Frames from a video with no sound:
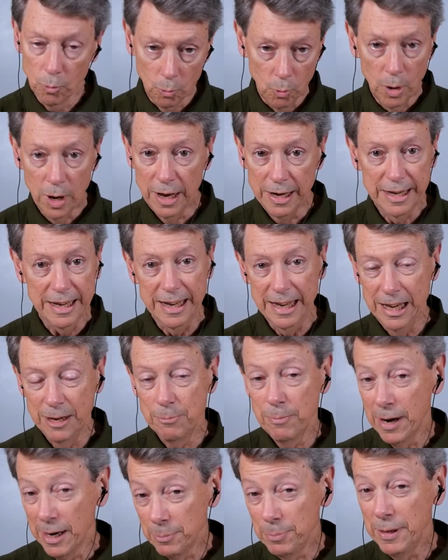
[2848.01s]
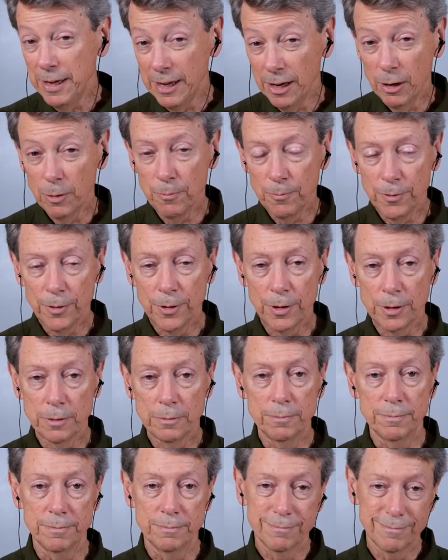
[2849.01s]
One, it might be
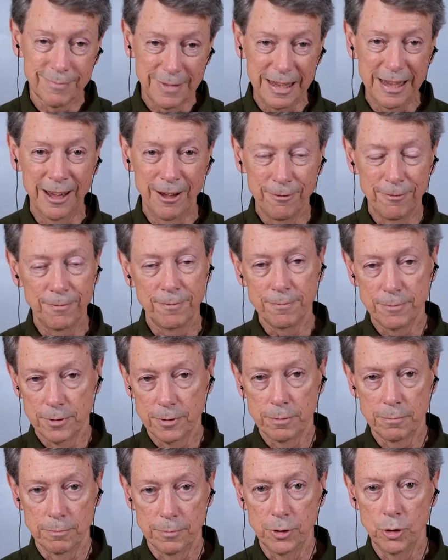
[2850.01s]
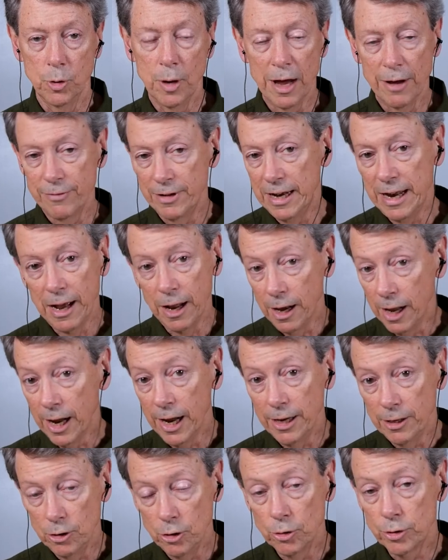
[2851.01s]
helpful if you have an
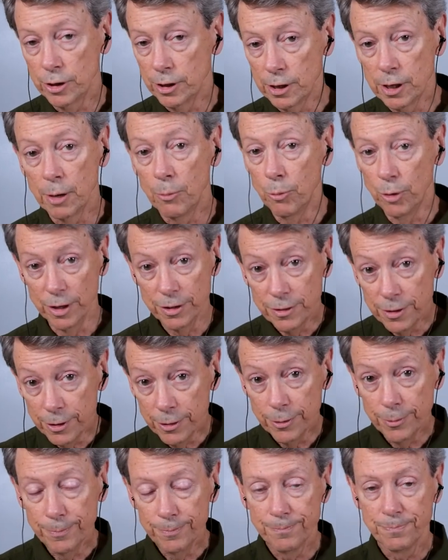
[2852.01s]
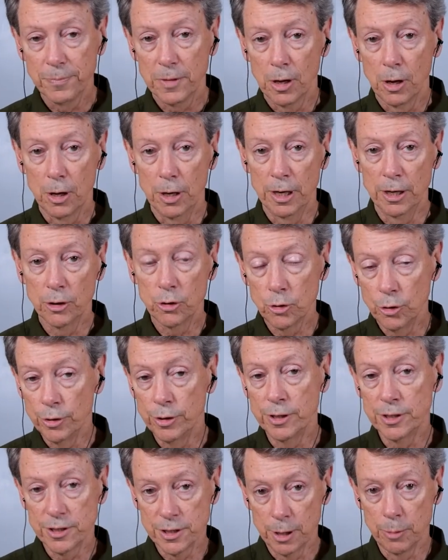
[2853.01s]
ally who can come with you,
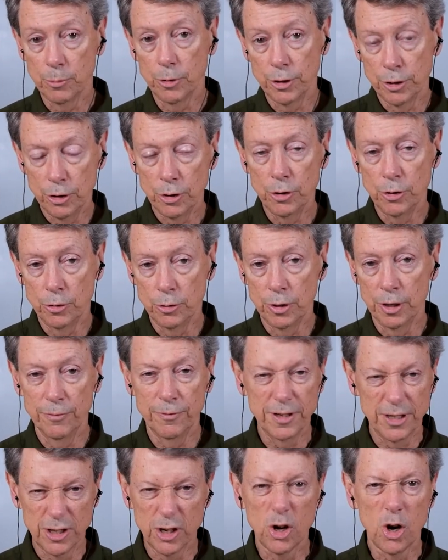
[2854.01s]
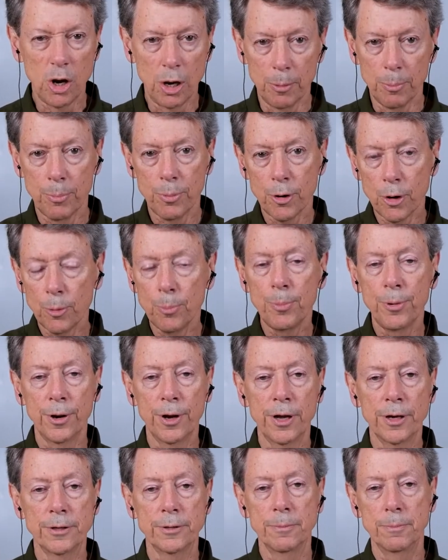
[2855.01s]
including someone who, if it's at all
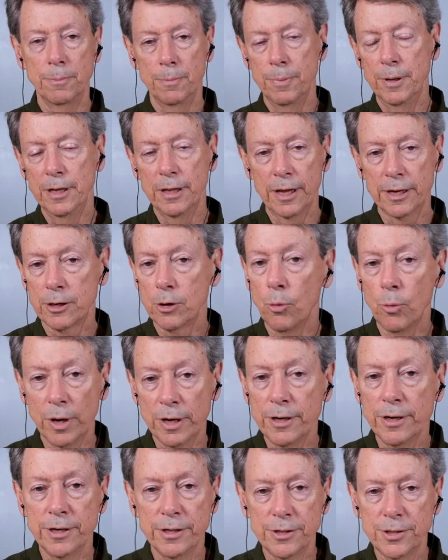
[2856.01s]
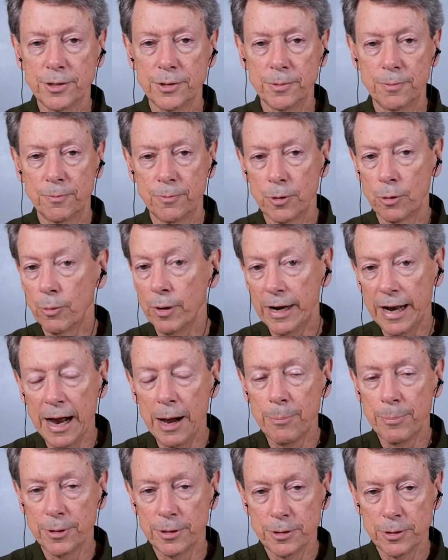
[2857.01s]
appropriate, be like a witness for what
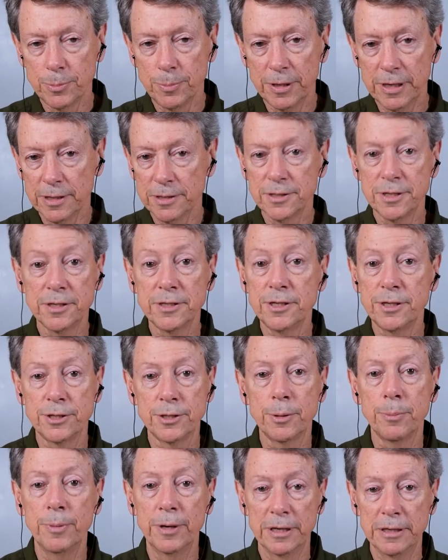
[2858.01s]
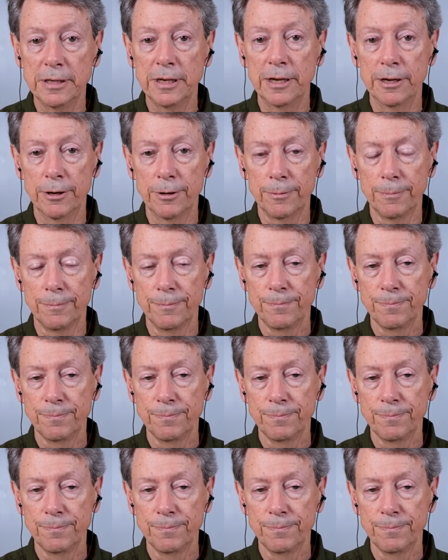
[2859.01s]
happens, because this is a big deal.